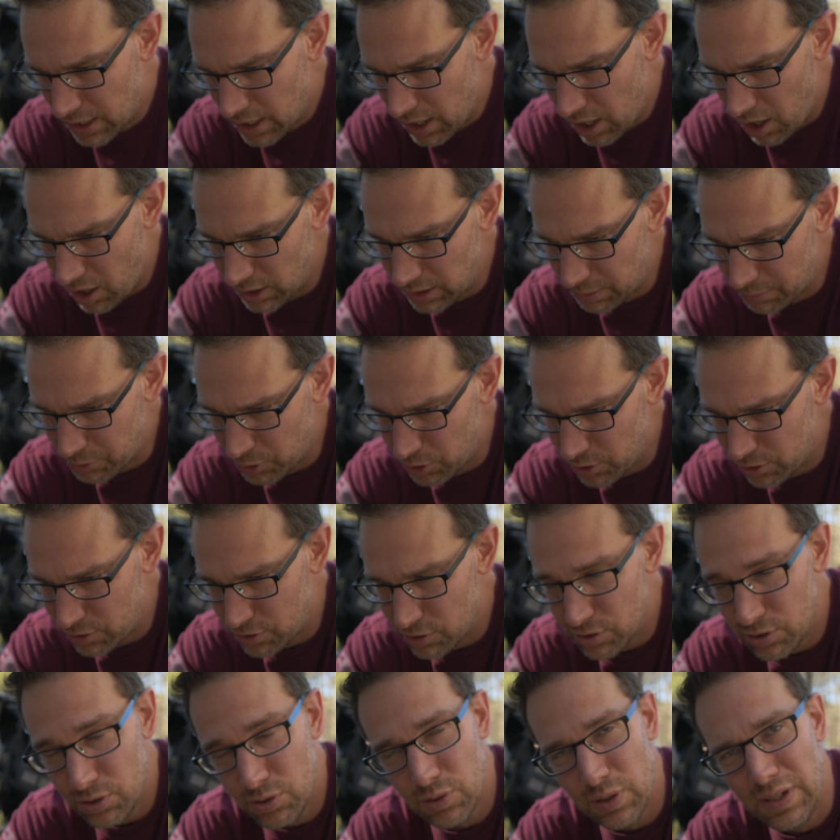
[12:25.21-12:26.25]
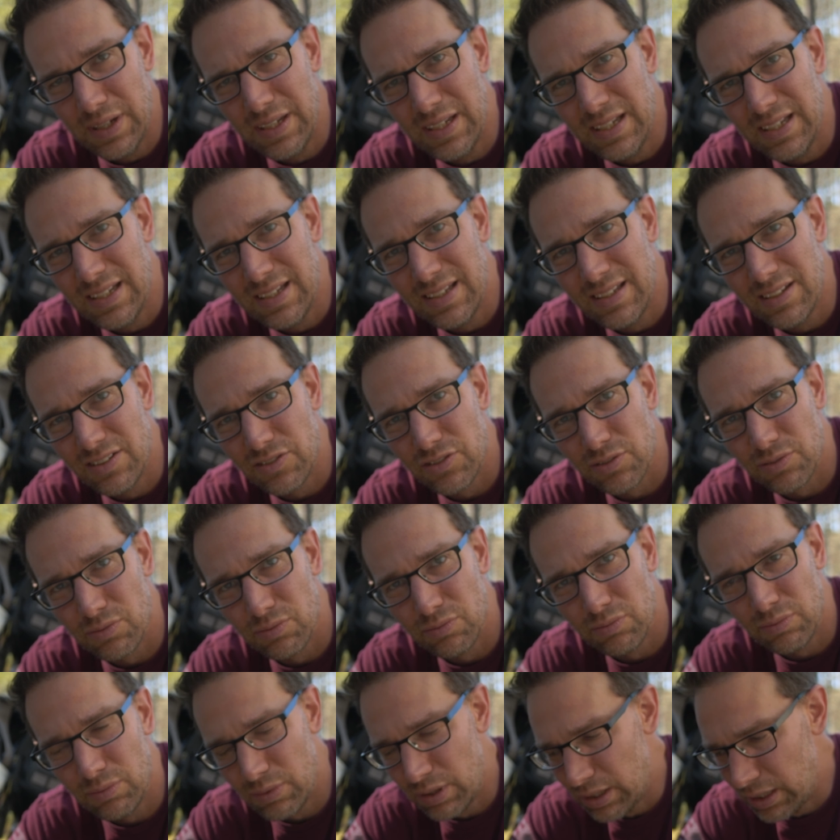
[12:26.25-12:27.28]
all I'm gonna do is
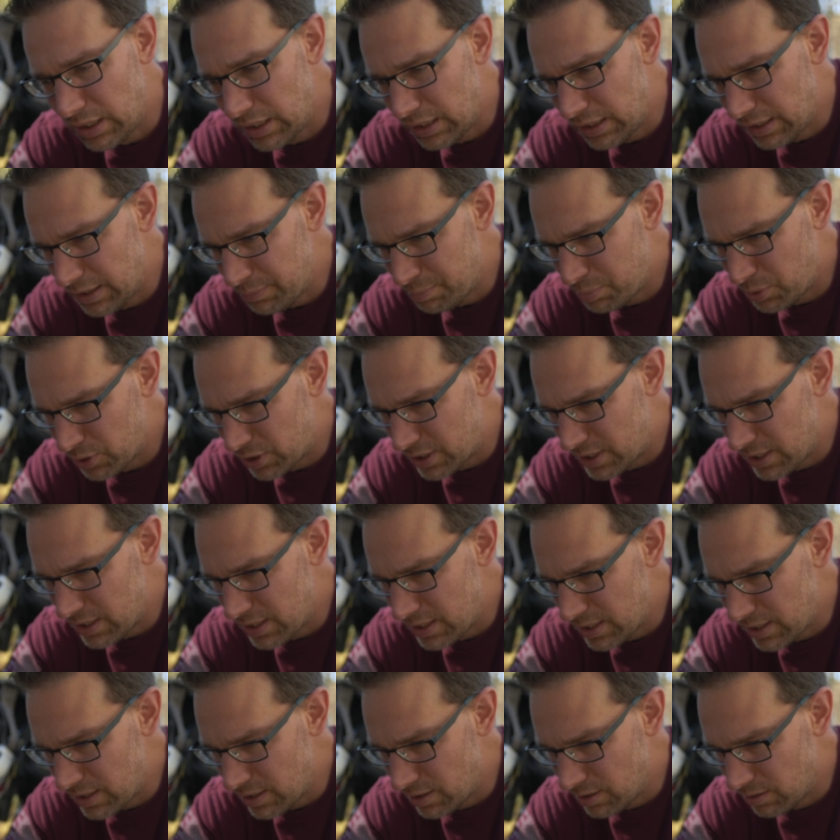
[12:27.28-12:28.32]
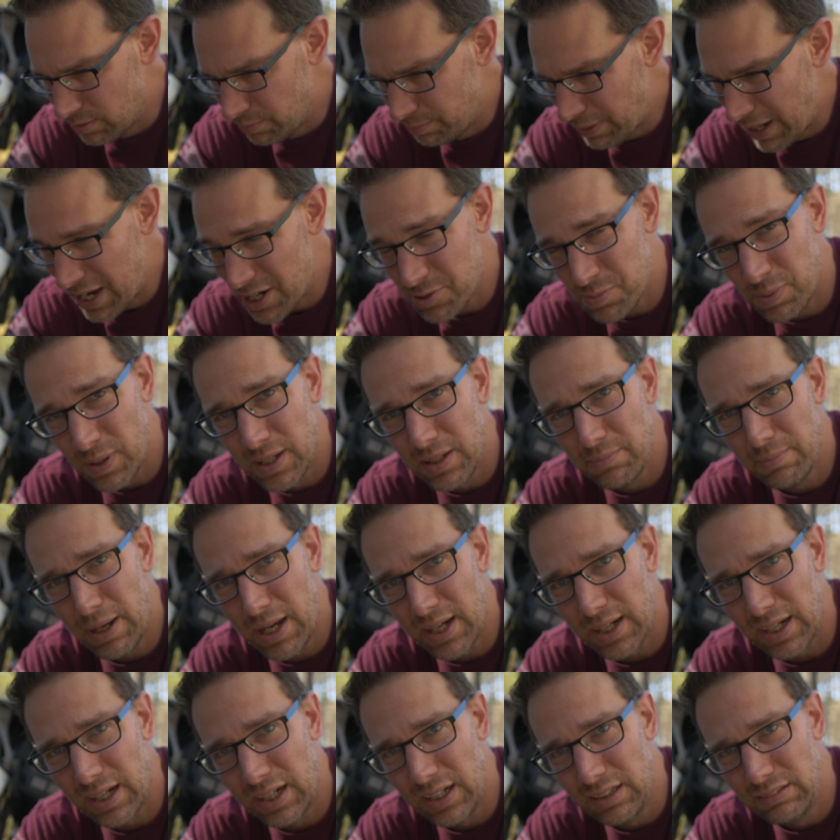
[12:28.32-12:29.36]
put the bash plate
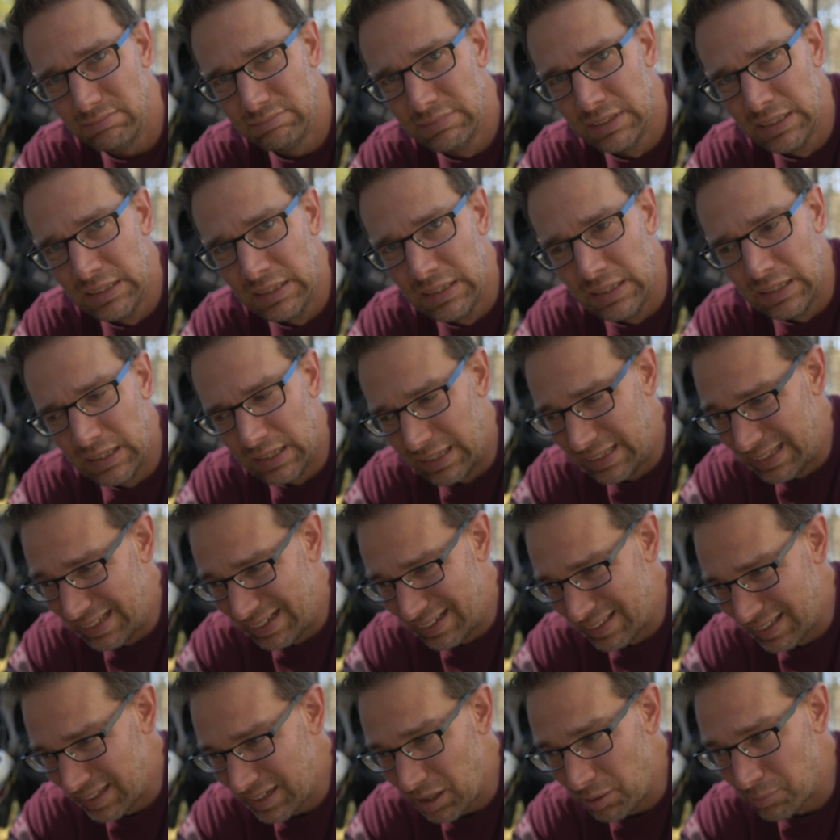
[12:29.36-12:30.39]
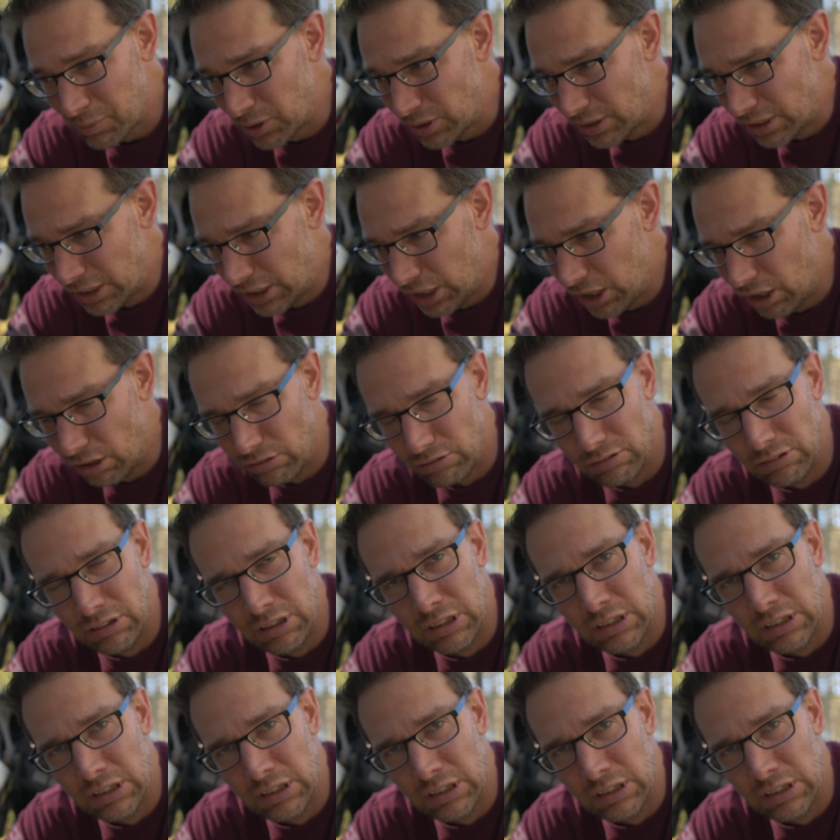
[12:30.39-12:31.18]
back on, and I think I'm good to go.